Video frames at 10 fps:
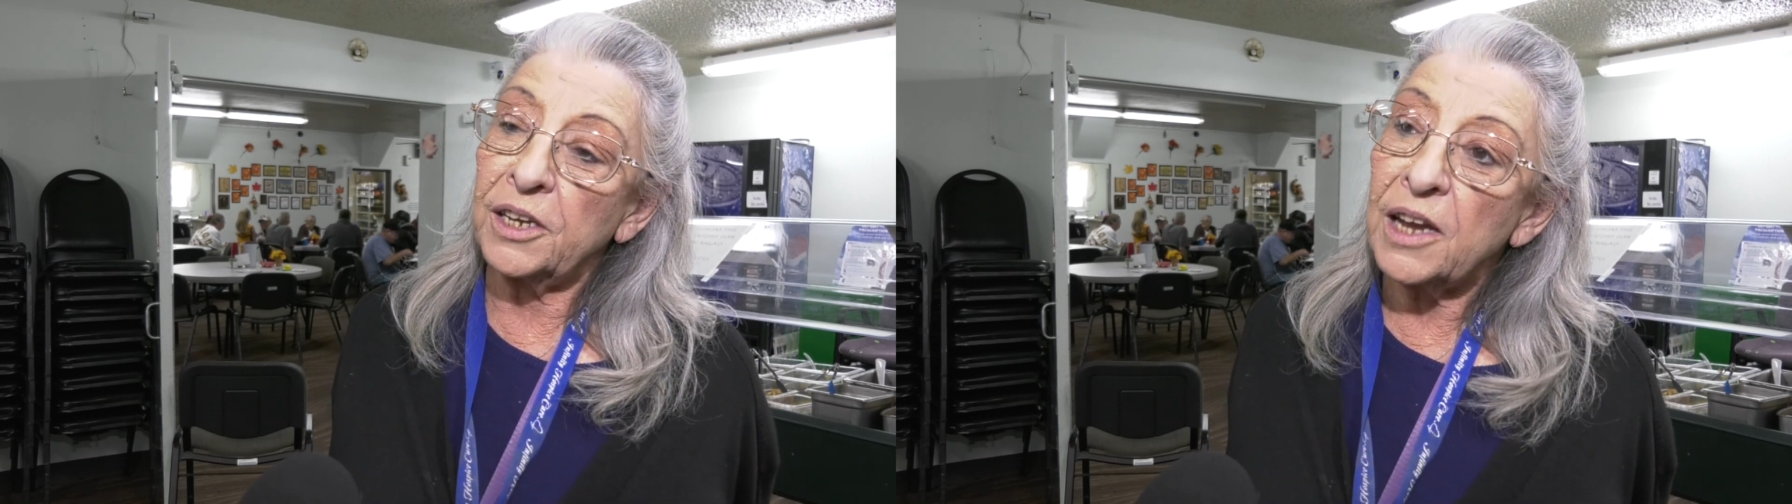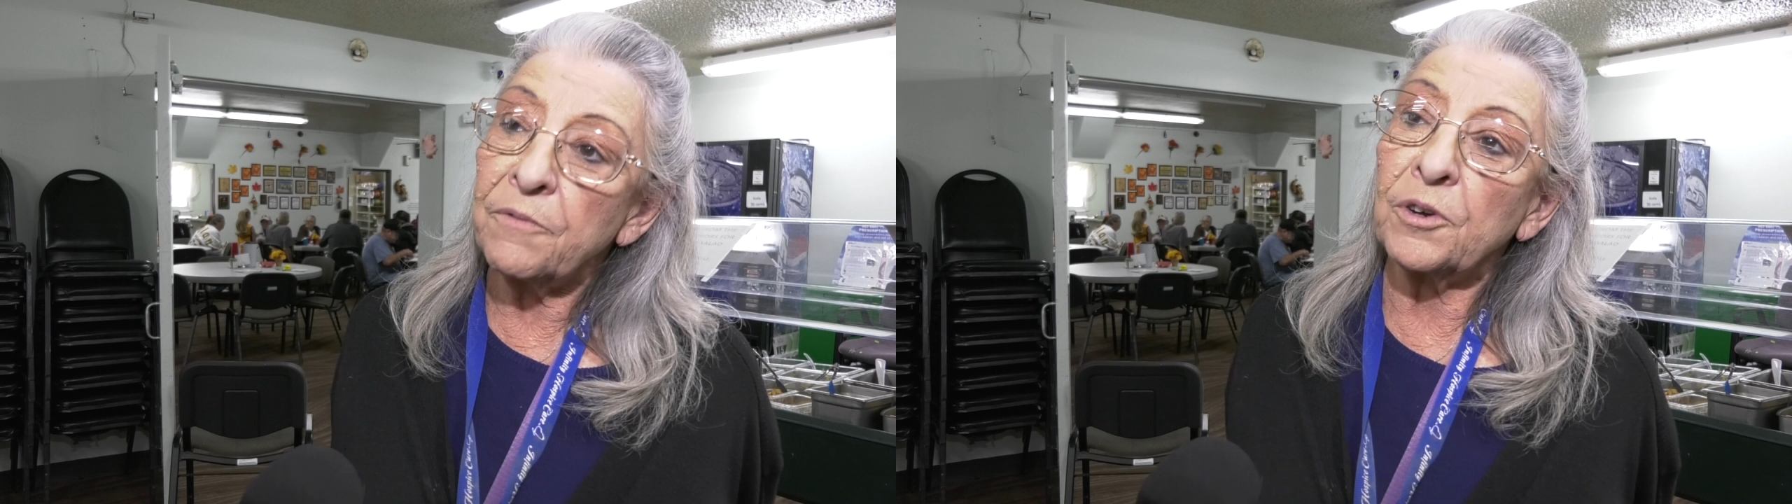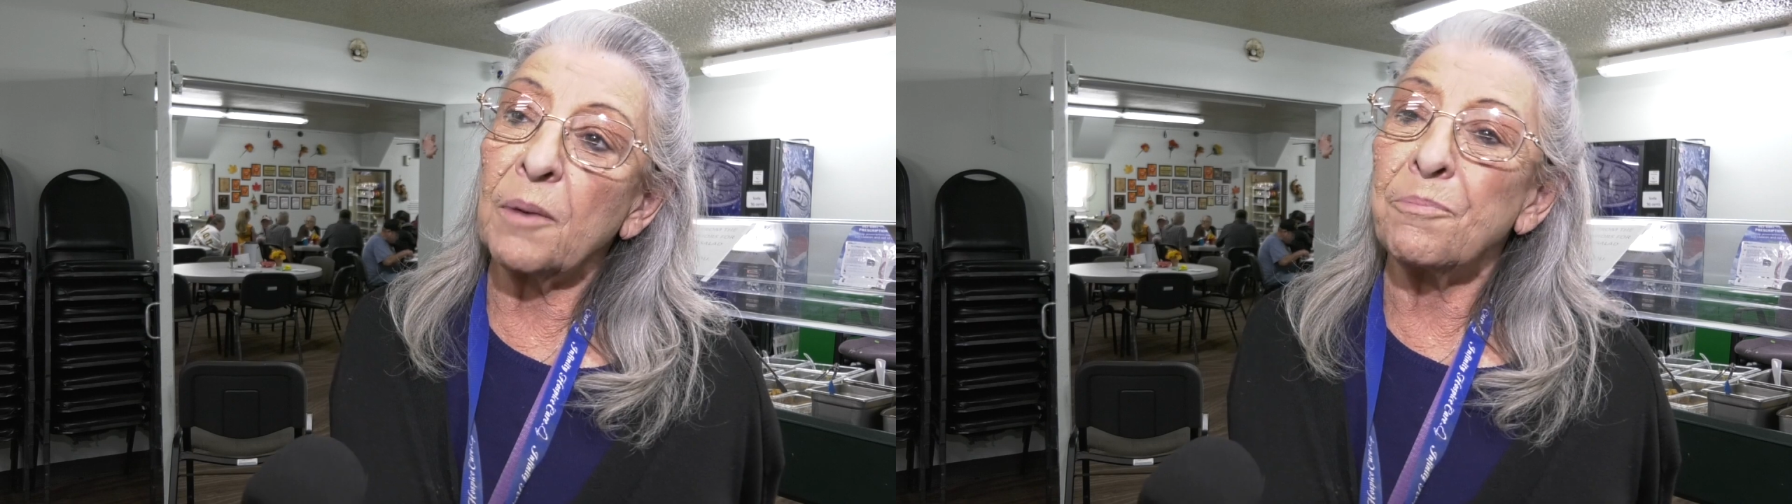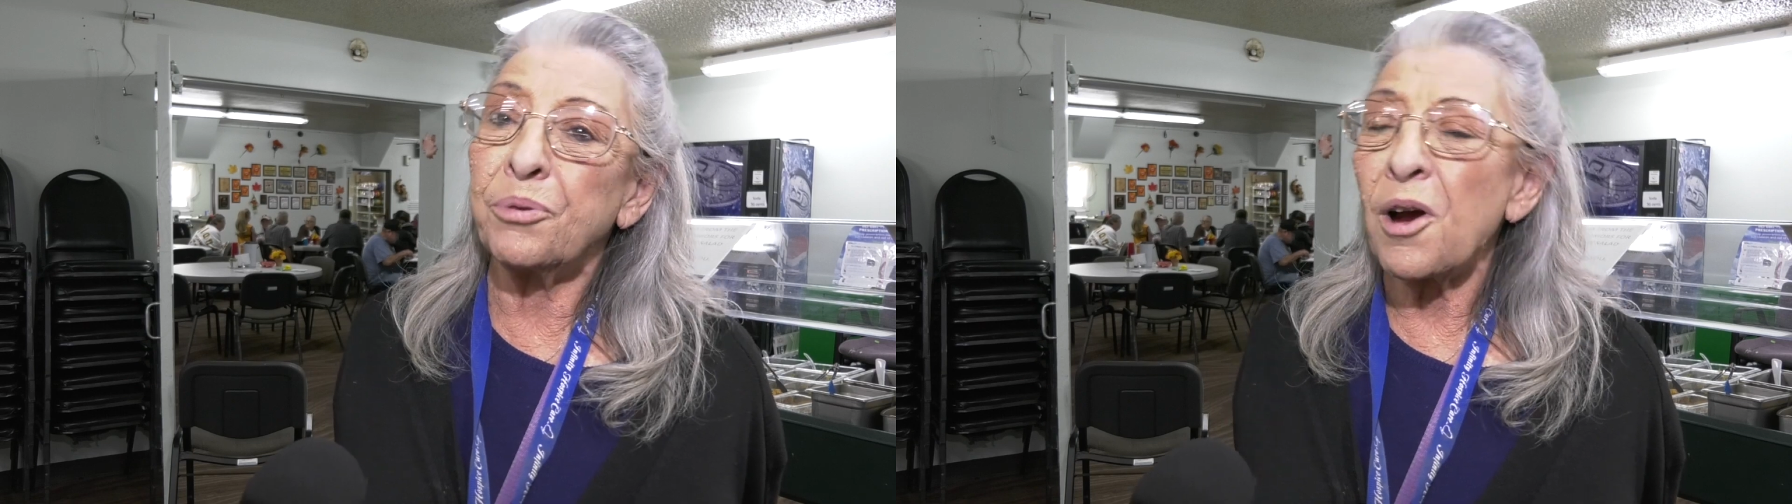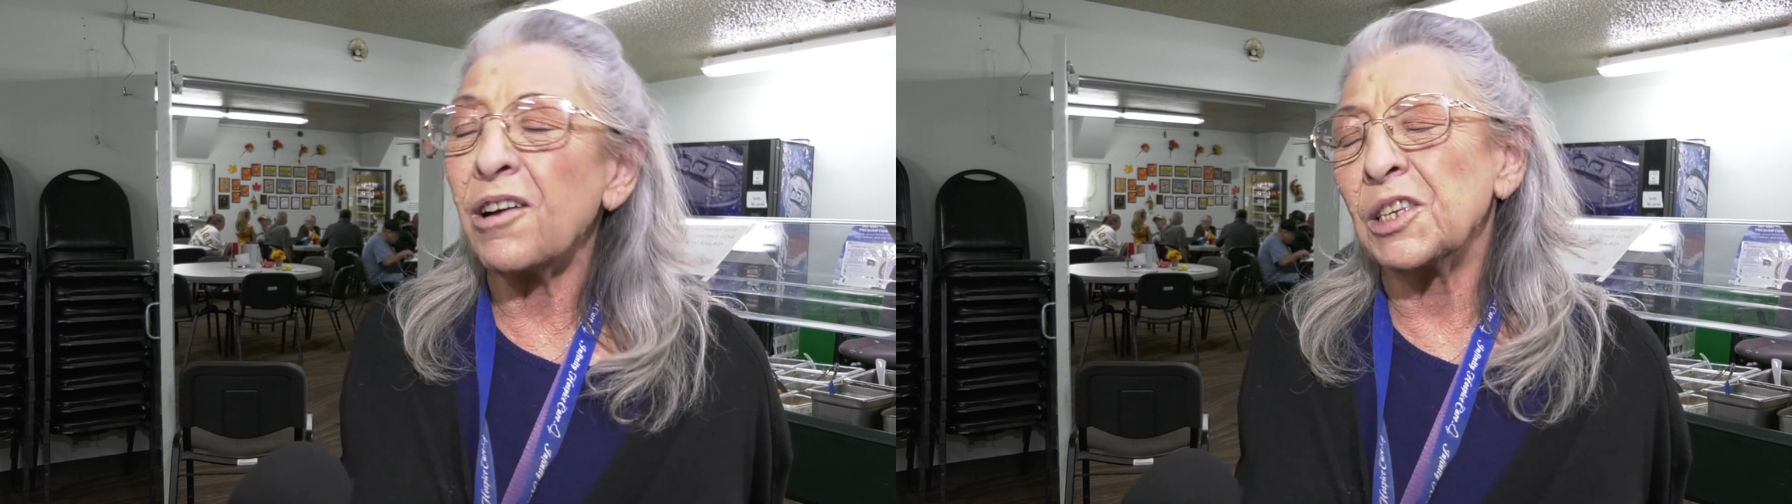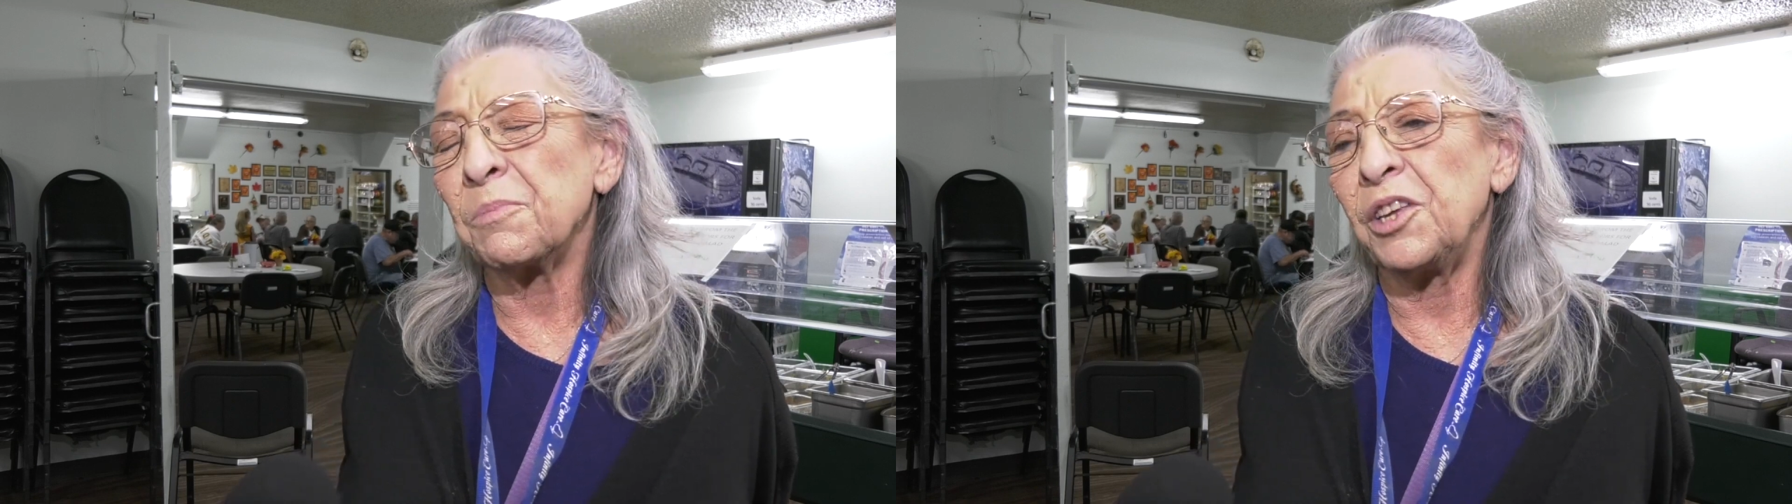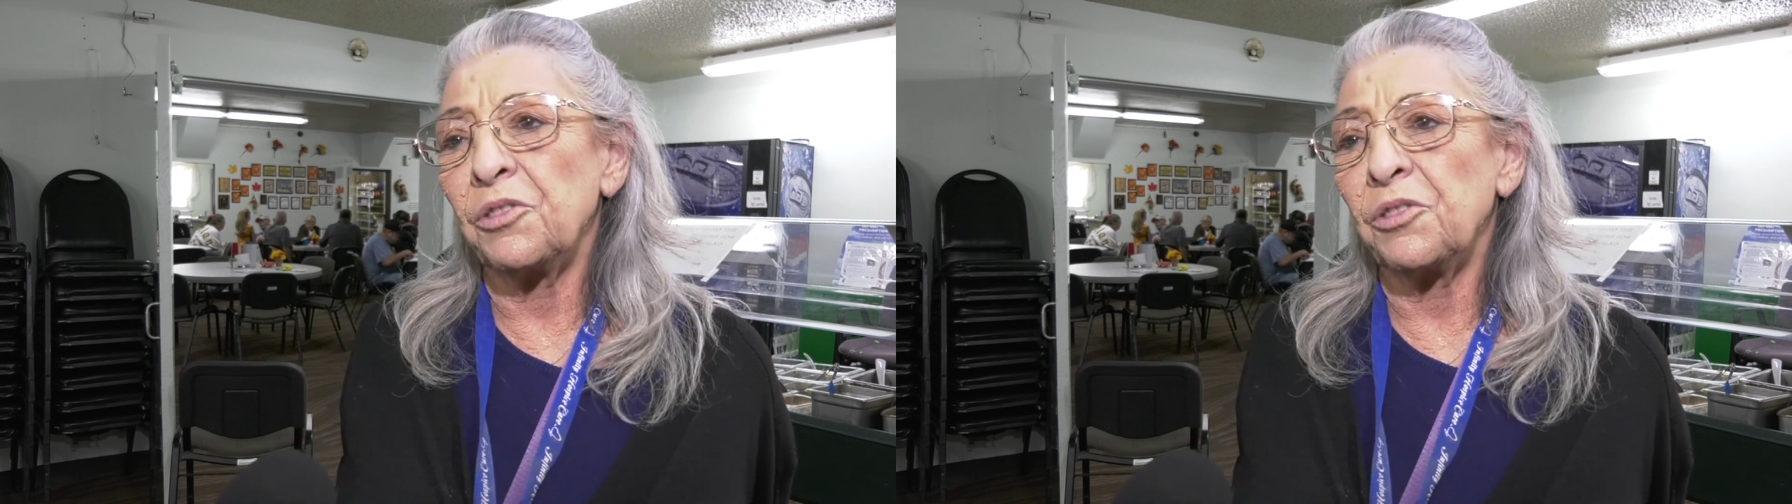cover approximately